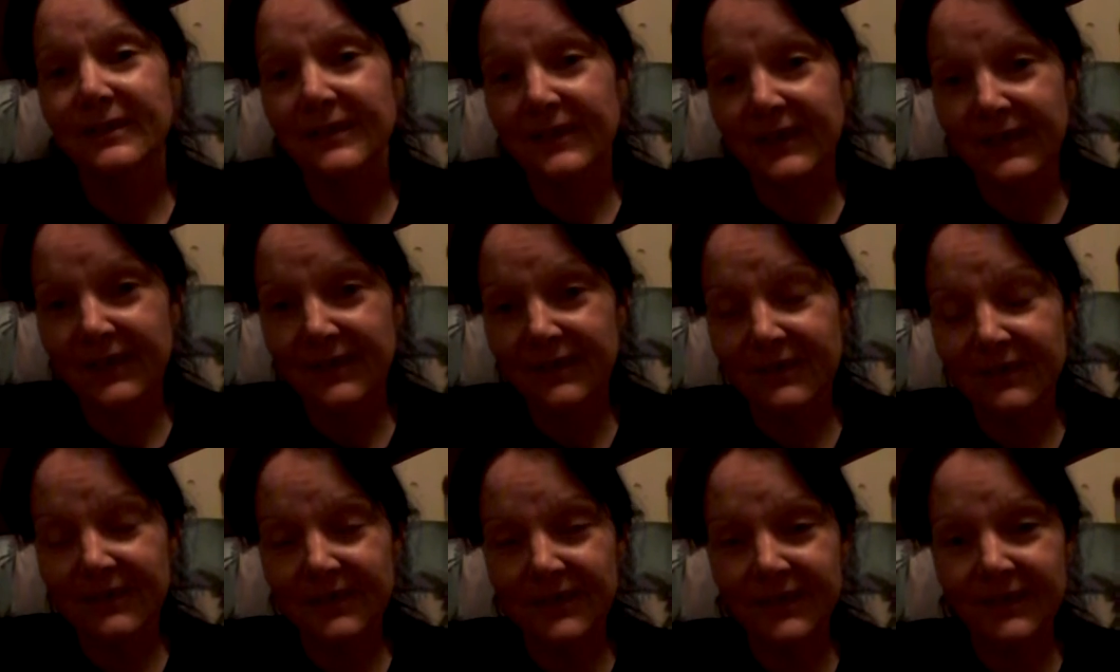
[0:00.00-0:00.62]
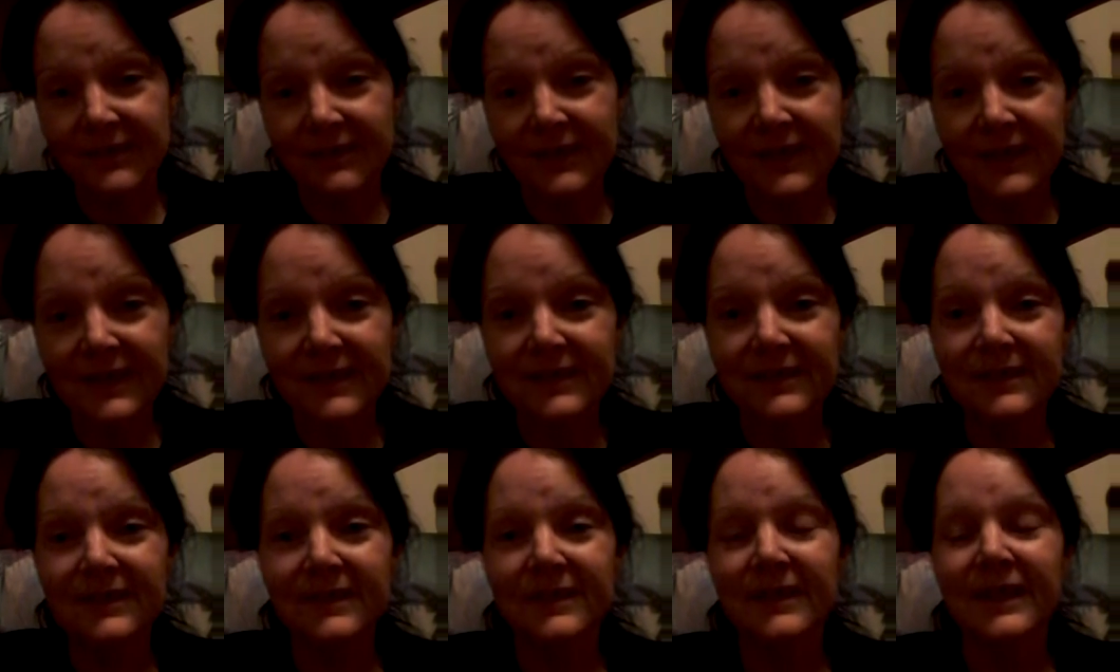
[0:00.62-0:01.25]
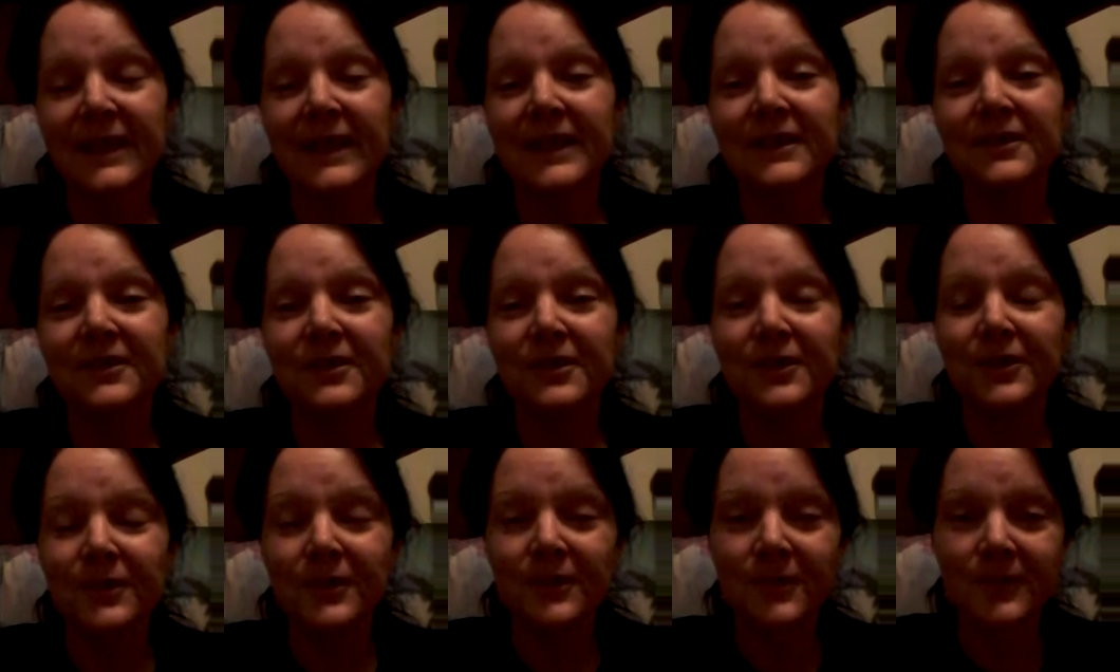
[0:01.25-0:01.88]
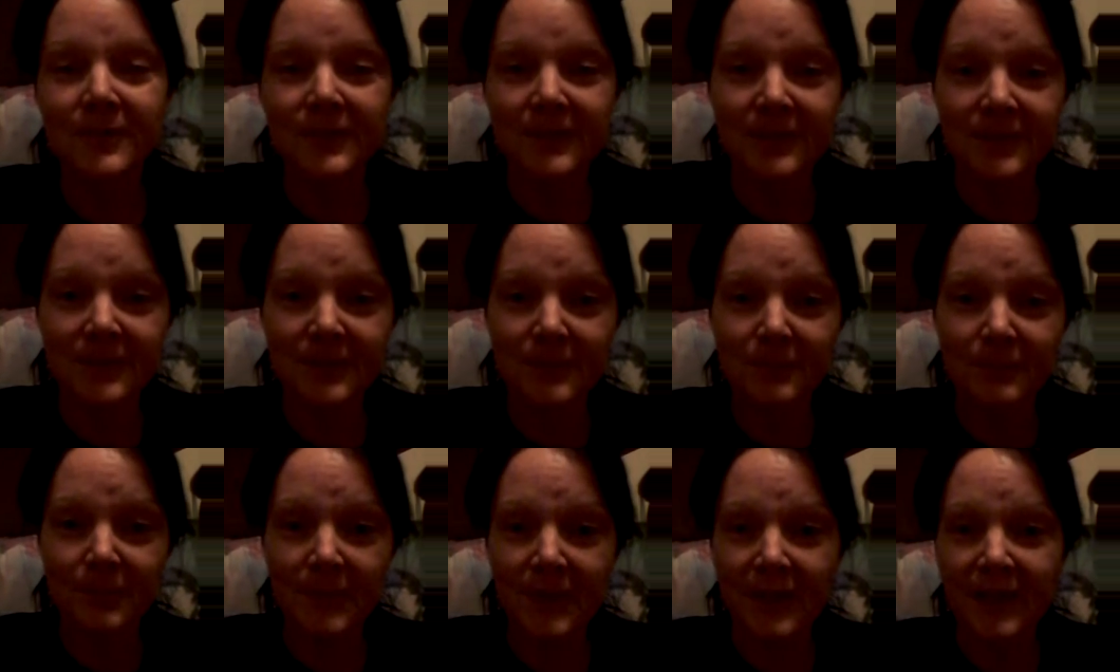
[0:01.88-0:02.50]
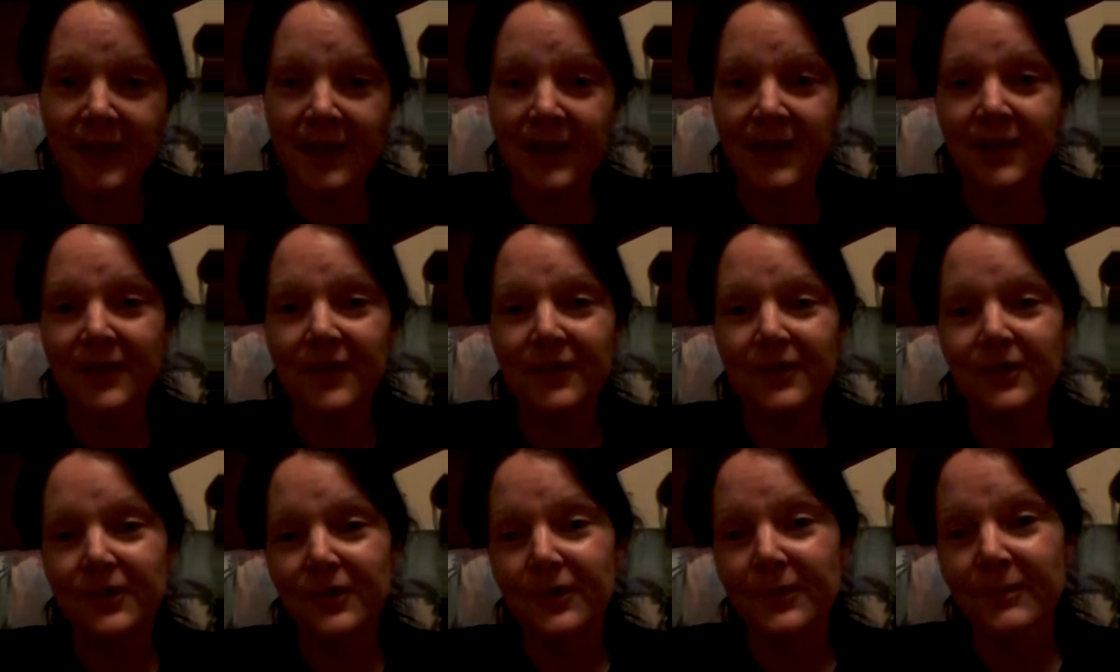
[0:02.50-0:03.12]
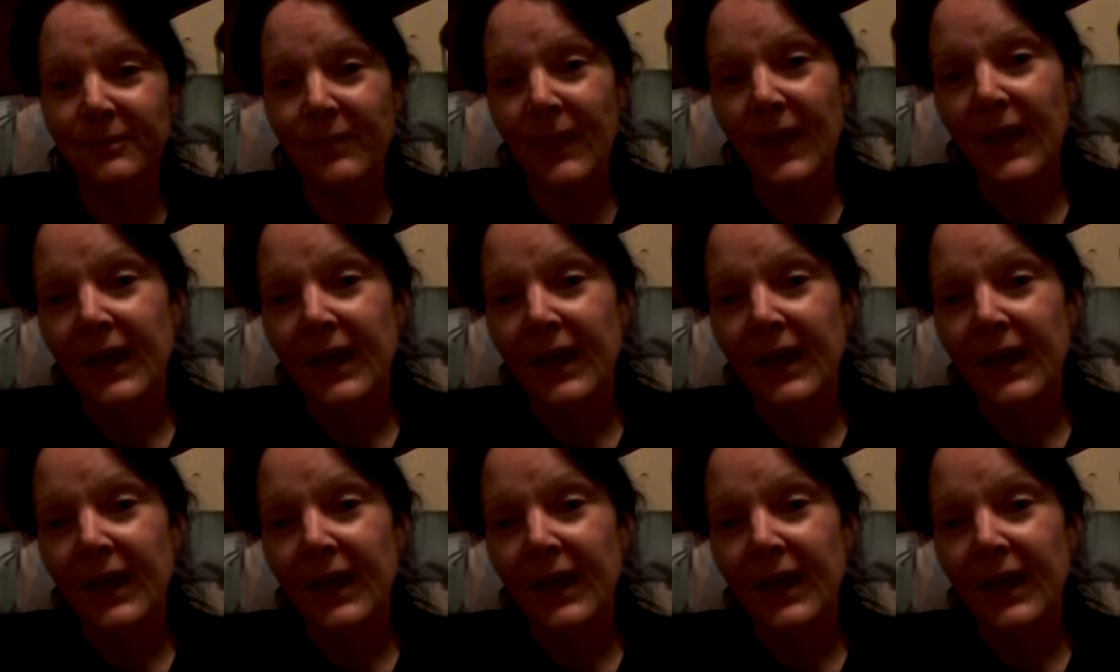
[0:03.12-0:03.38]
They'd sit like statues on a beach.